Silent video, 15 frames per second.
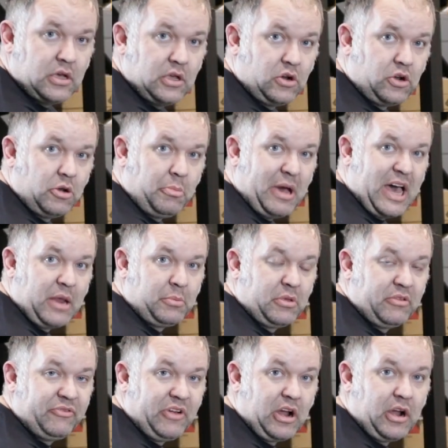and on the bottom
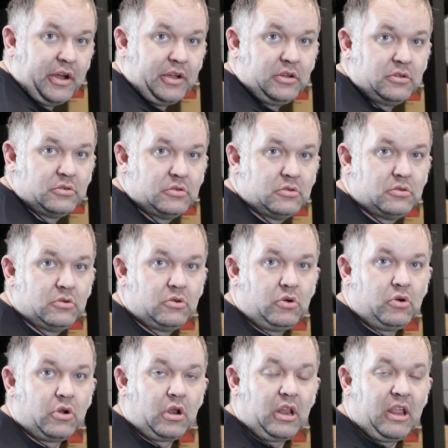of the fairing,
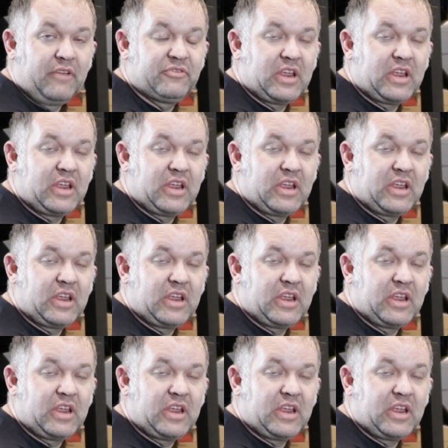on the left